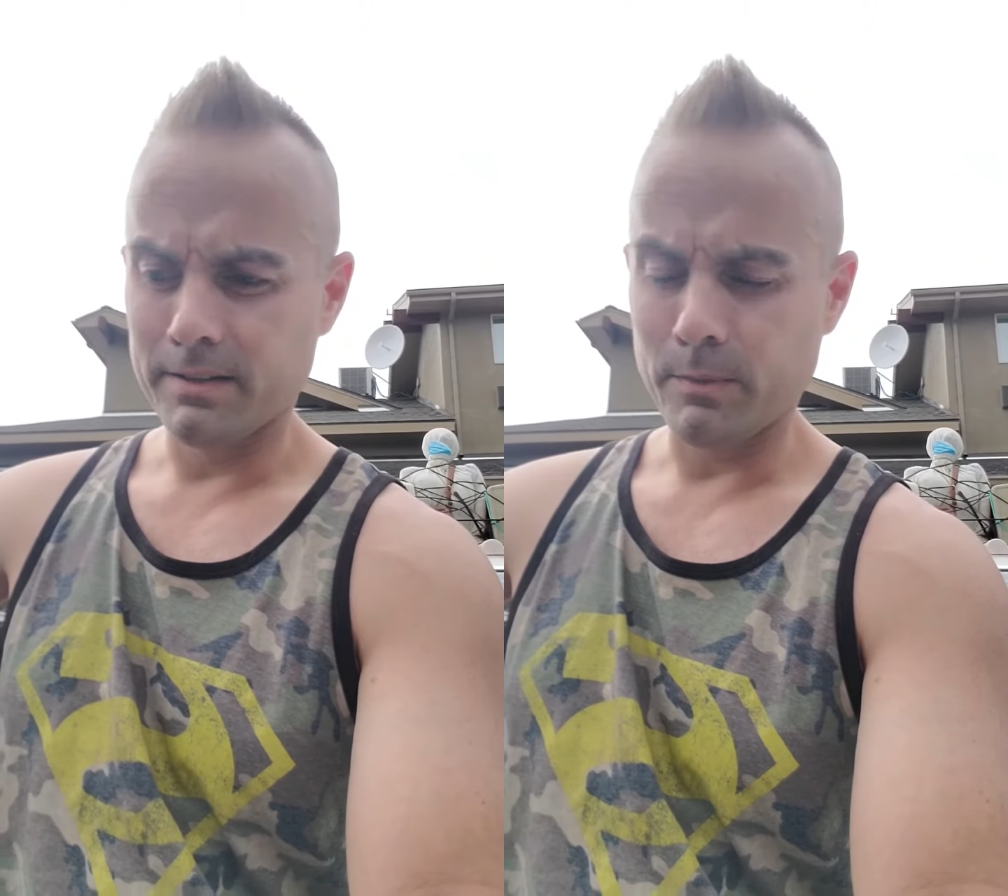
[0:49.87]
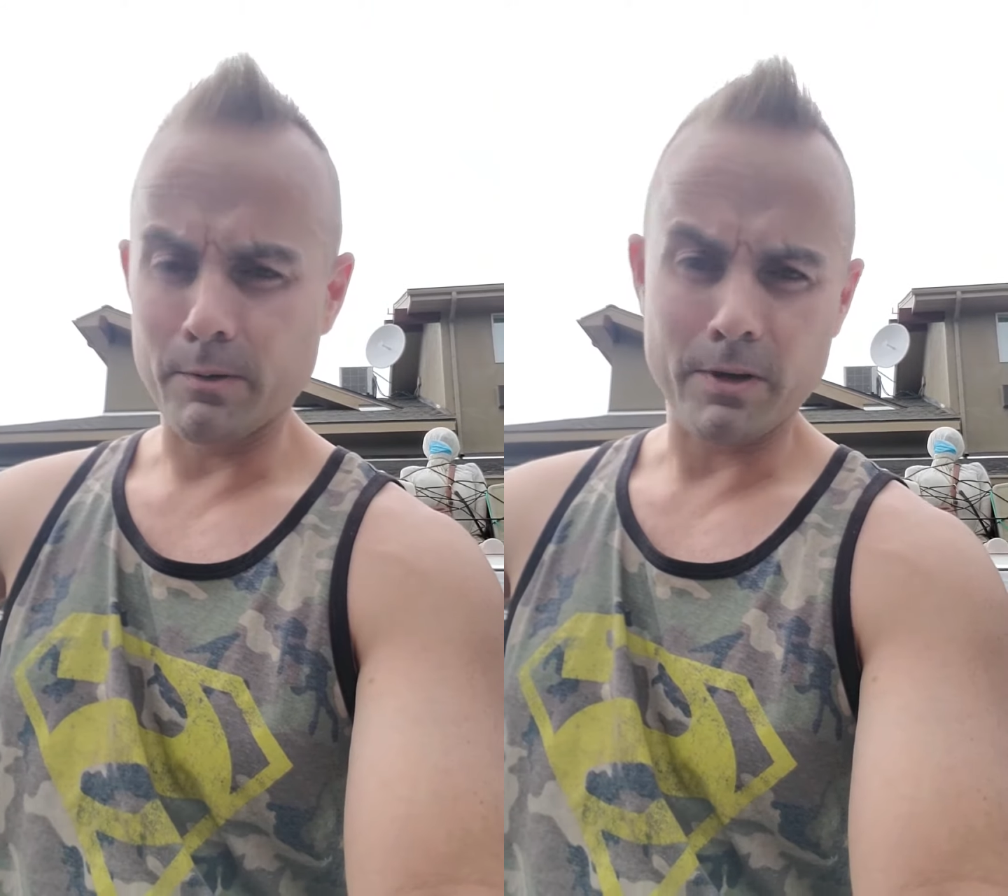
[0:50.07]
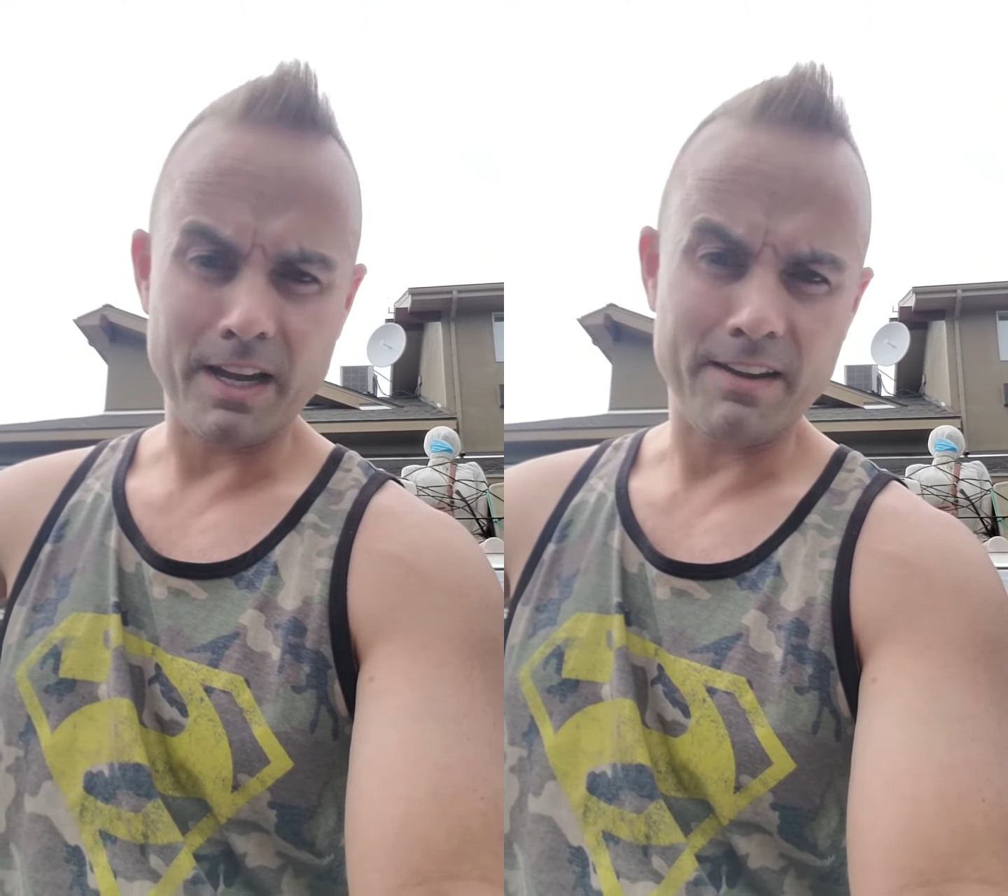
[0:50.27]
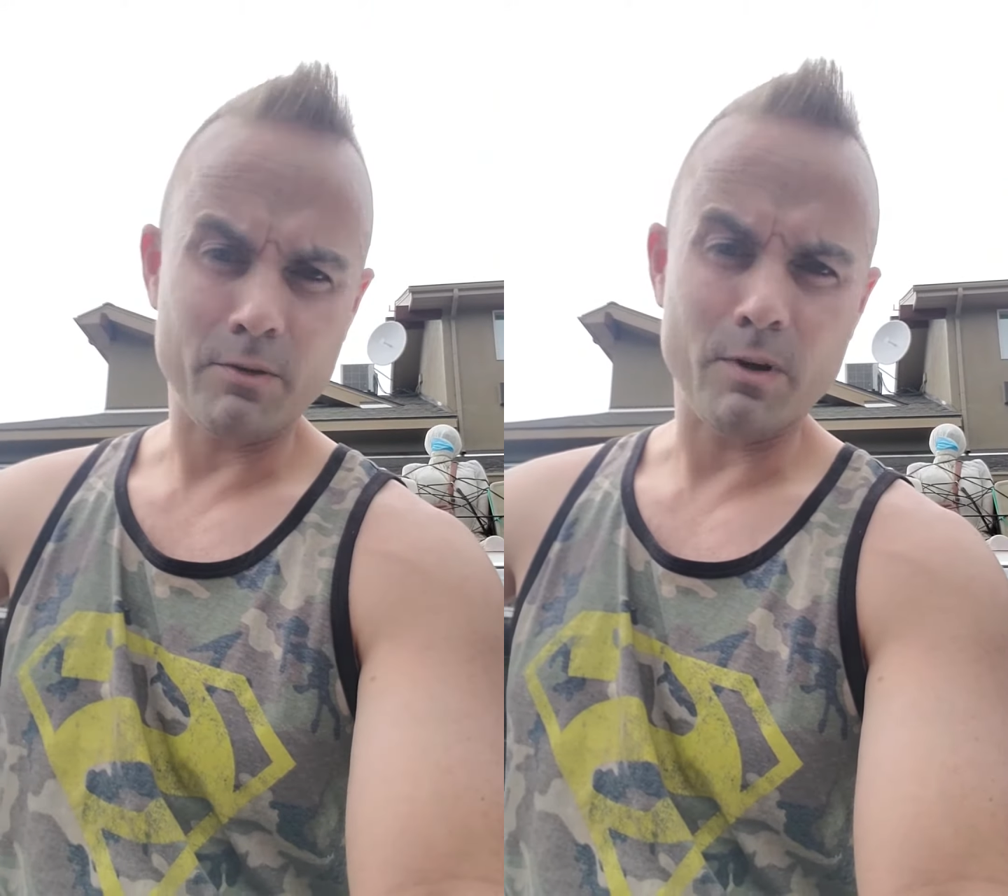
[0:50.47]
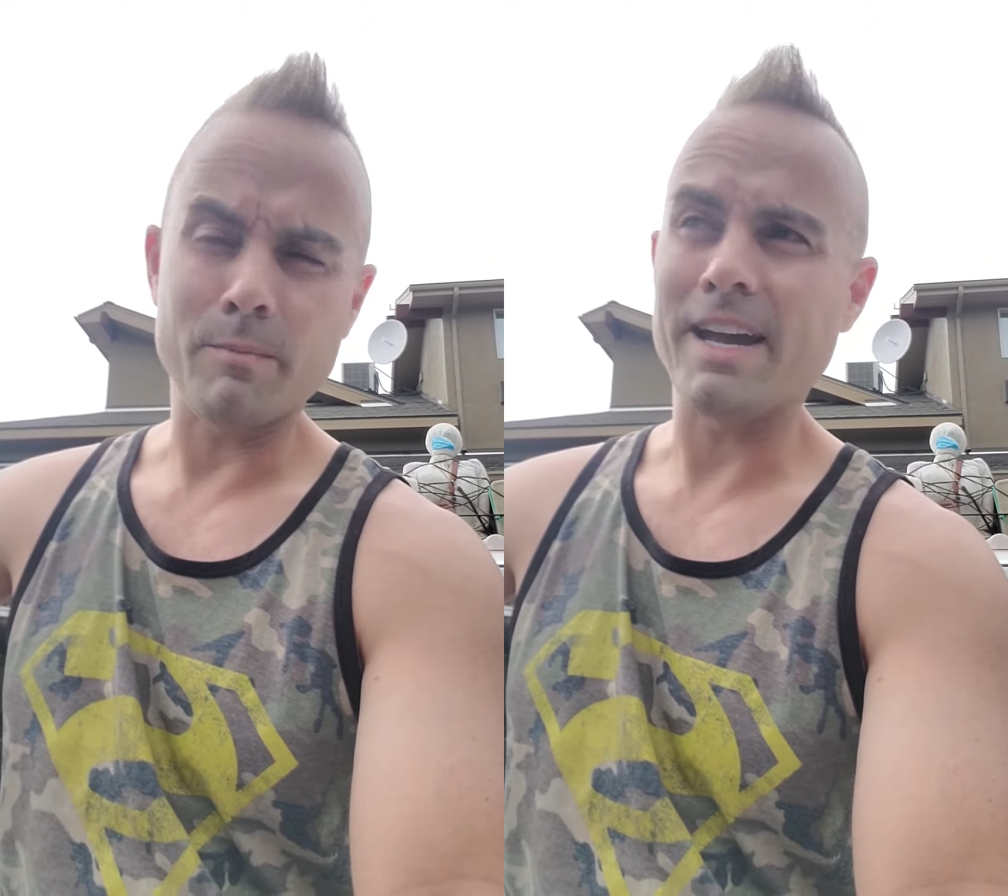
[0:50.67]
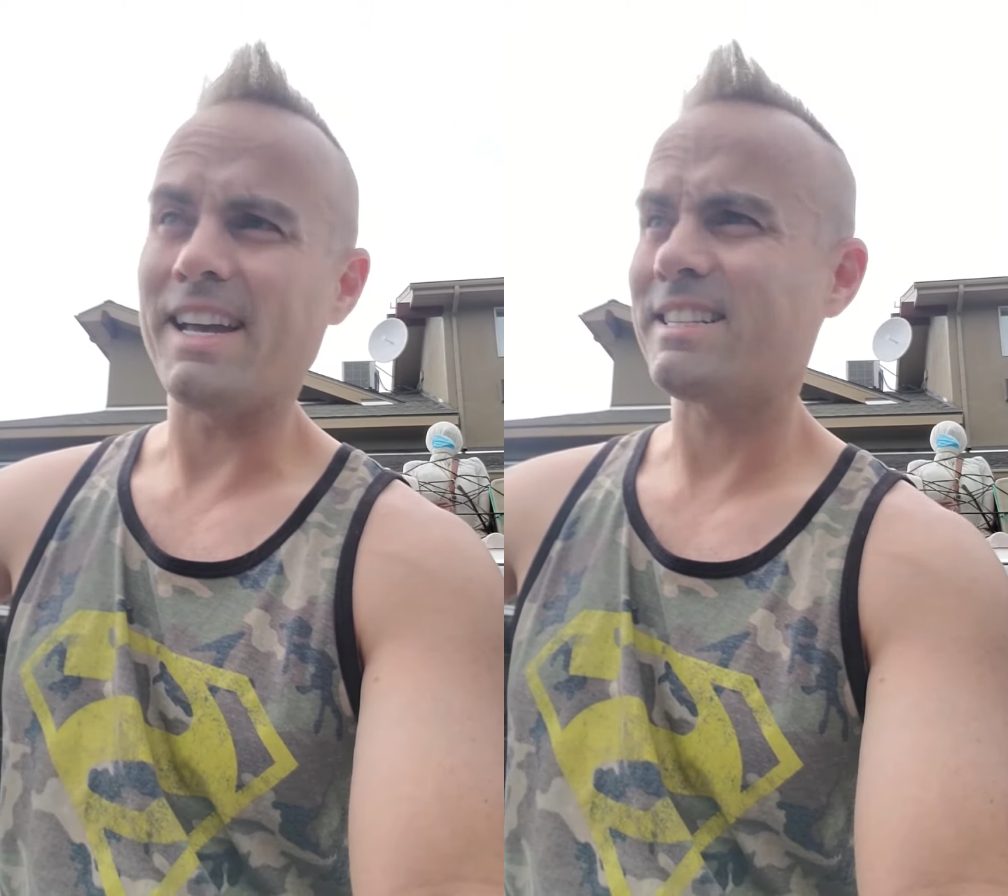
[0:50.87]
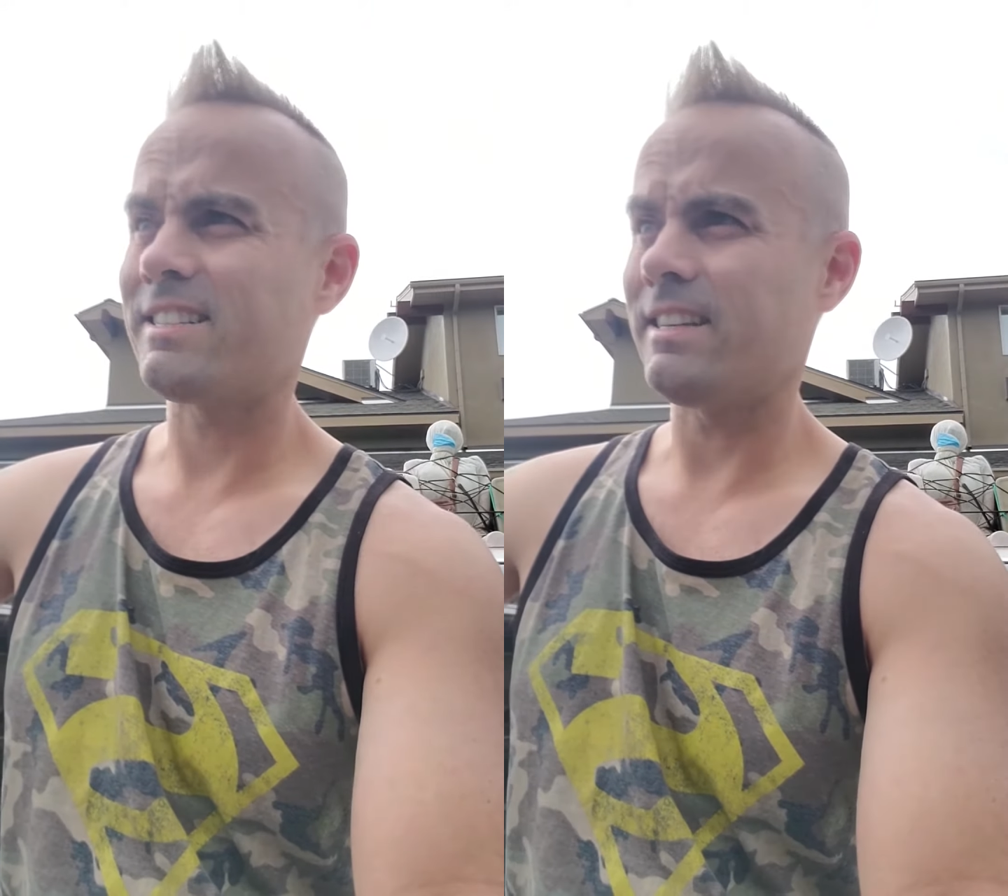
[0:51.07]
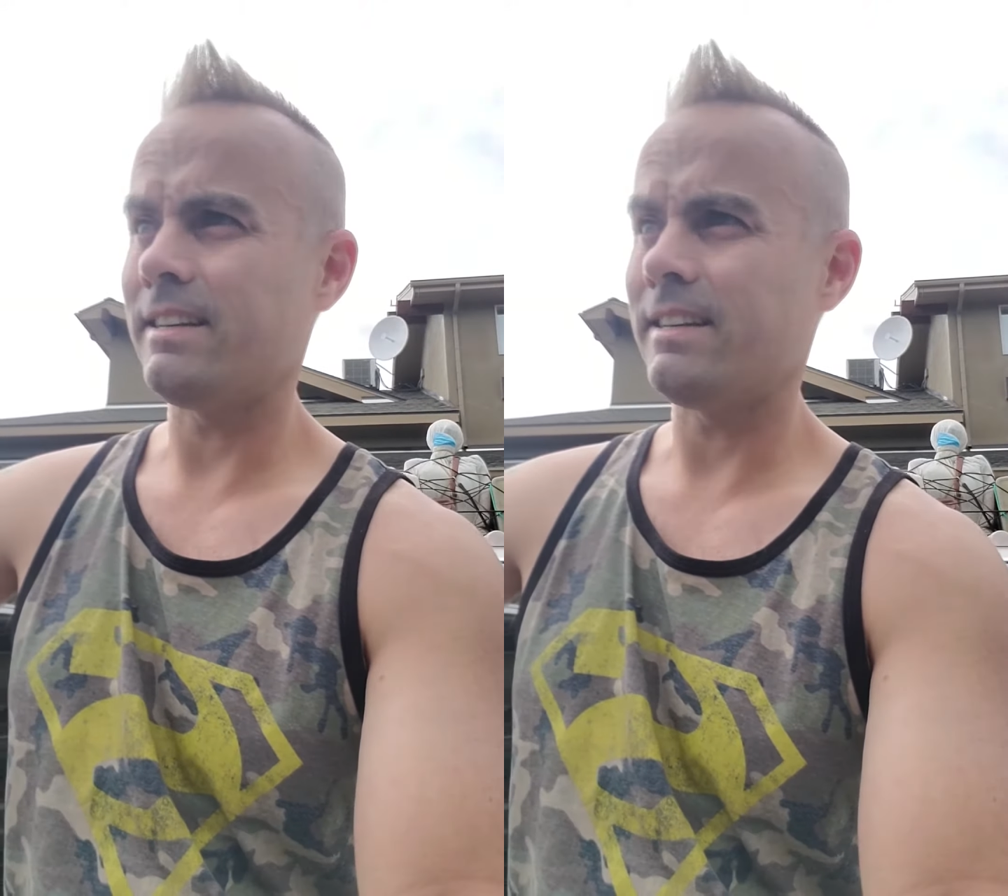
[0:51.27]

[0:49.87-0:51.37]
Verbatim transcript: we were going to have to wear masks.